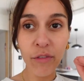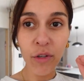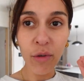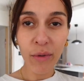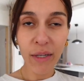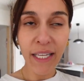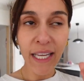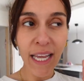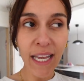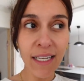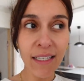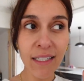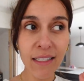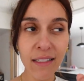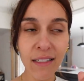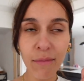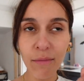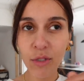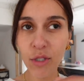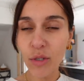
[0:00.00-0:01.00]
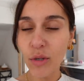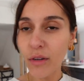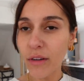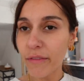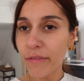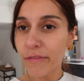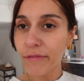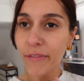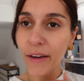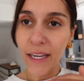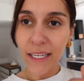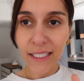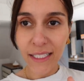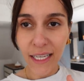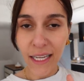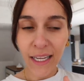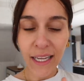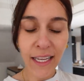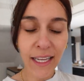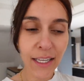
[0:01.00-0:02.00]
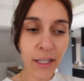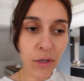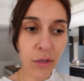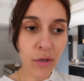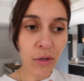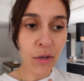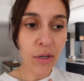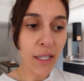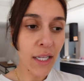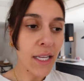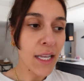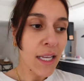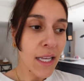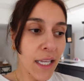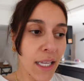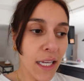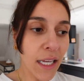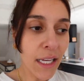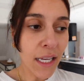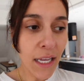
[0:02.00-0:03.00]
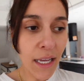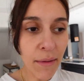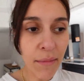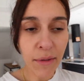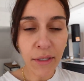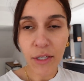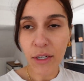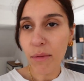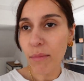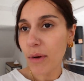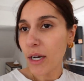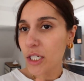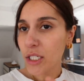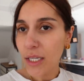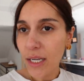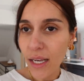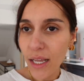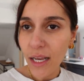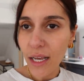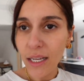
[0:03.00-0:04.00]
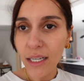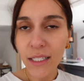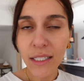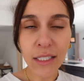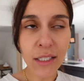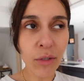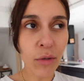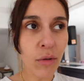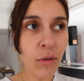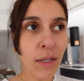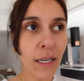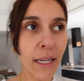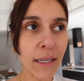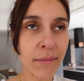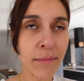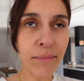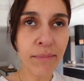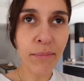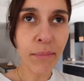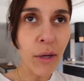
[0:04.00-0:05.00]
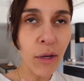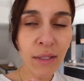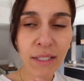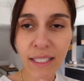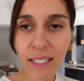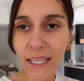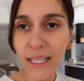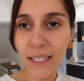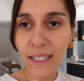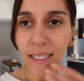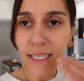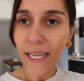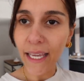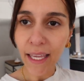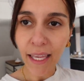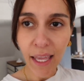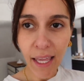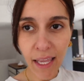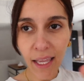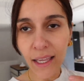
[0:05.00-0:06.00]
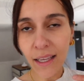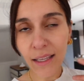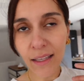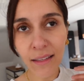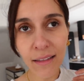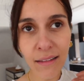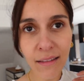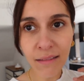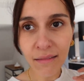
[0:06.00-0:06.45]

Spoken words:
you want to get into some sort of fighting or, you know, martial arts or like boxing, kicking,